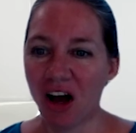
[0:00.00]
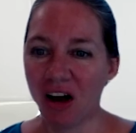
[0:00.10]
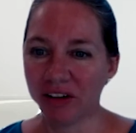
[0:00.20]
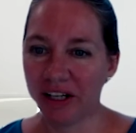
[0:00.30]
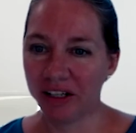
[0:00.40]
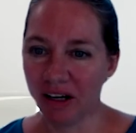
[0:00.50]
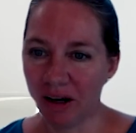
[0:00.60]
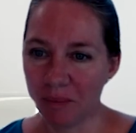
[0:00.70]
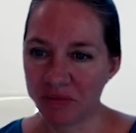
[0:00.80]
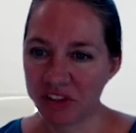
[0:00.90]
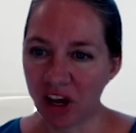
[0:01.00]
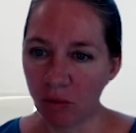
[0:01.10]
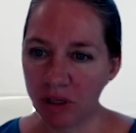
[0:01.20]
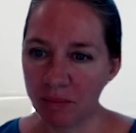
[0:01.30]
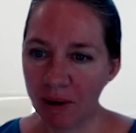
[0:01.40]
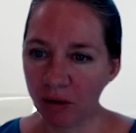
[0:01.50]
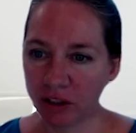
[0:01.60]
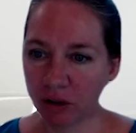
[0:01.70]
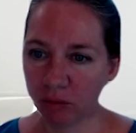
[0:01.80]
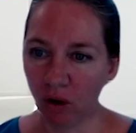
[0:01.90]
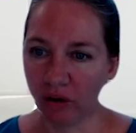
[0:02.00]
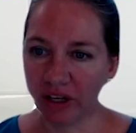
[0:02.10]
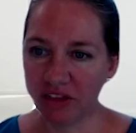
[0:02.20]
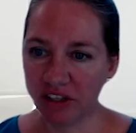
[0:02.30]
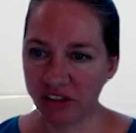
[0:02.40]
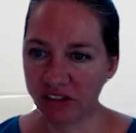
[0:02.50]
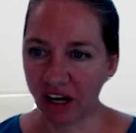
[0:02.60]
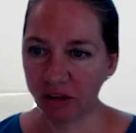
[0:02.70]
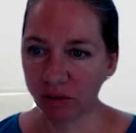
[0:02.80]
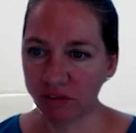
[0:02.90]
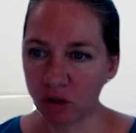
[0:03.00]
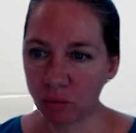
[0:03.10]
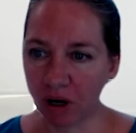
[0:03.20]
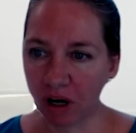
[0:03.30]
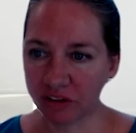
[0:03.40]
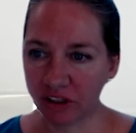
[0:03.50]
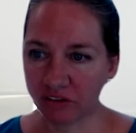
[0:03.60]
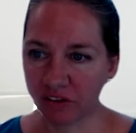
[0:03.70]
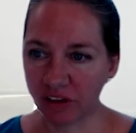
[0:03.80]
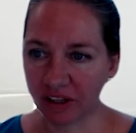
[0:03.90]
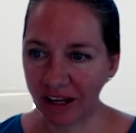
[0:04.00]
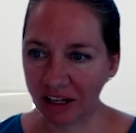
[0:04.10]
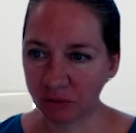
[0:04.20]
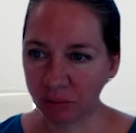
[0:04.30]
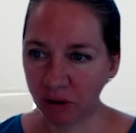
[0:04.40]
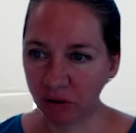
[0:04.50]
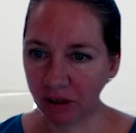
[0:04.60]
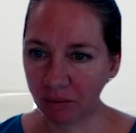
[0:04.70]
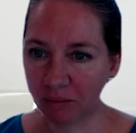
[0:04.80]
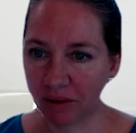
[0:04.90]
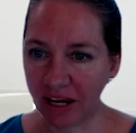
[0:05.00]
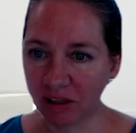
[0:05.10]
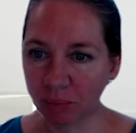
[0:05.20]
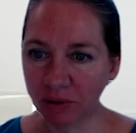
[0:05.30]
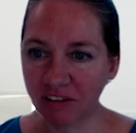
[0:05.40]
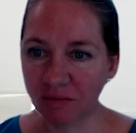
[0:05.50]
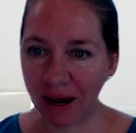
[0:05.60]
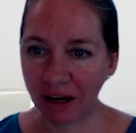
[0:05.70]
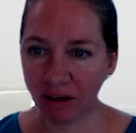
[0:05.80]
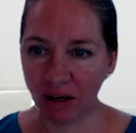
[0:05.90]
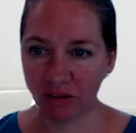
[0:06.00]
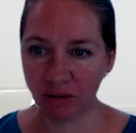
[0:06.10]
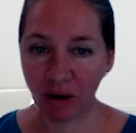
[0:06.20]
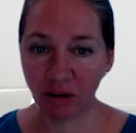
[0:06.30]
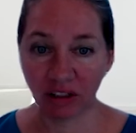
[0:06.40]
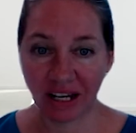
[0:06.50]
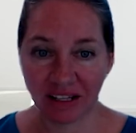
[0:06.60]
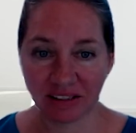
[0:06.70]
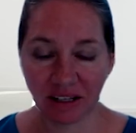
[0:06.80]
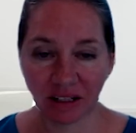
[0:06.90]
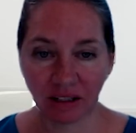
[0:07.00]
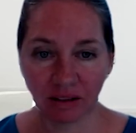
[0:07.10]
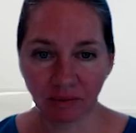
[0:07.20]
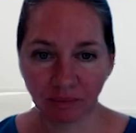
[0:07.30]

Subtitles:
All right, tell me about your role in the design review process for the class program and a brief background about your case study.